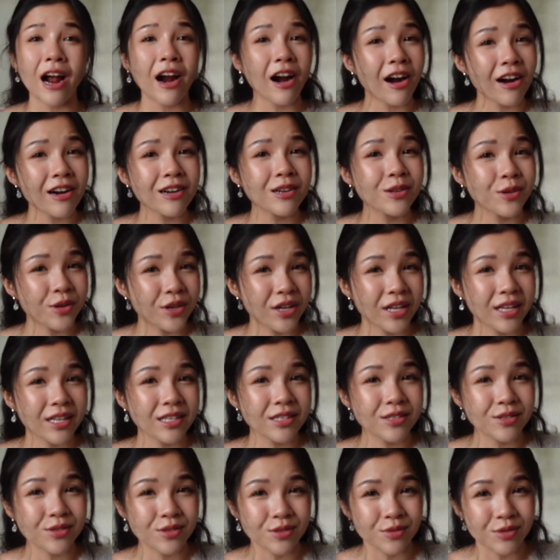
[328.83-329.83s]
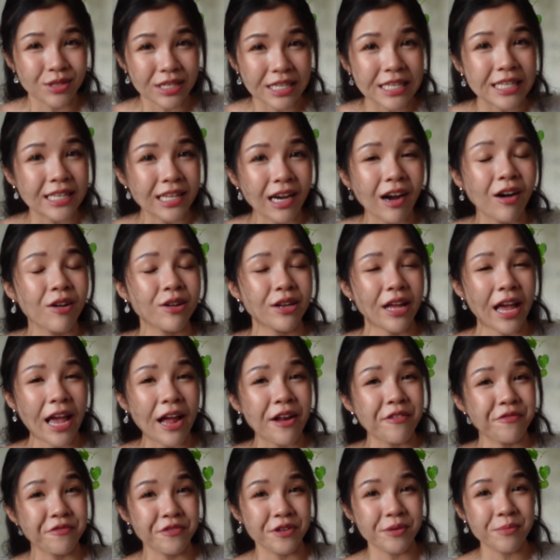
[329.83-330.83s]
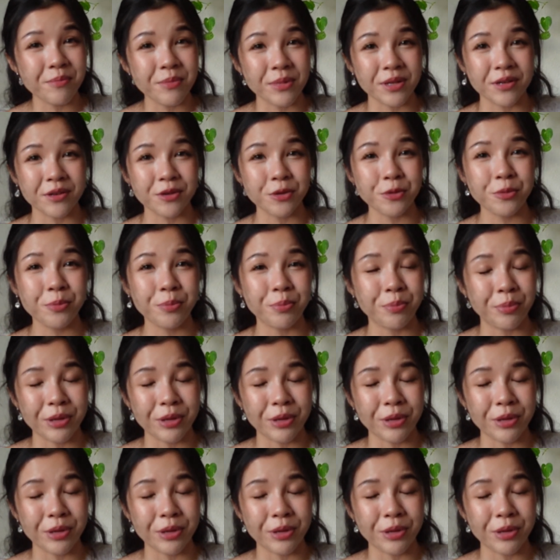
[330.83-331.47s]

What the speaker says: are looking to eat out every meal,